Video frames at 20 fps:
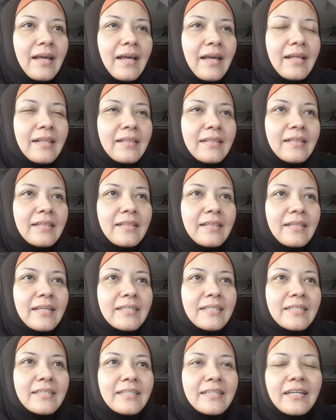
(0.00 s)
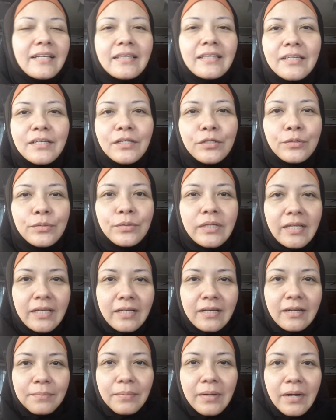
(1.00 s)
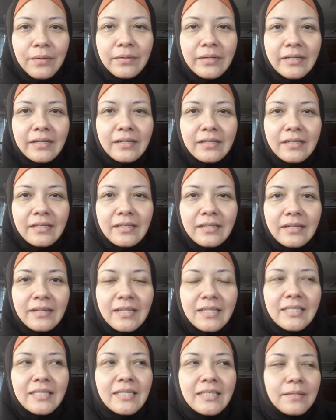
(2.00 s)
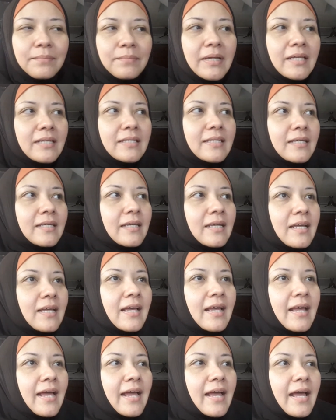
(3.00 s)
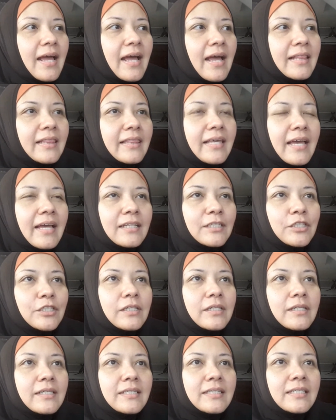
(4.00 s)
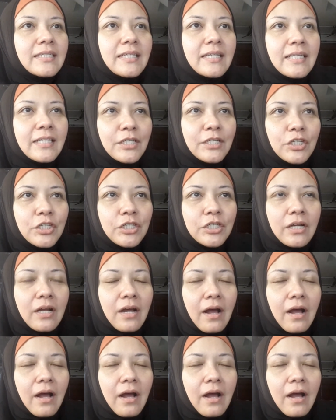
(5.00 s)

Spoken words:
And there's nothing unique about it. It's amazing. And they actually teach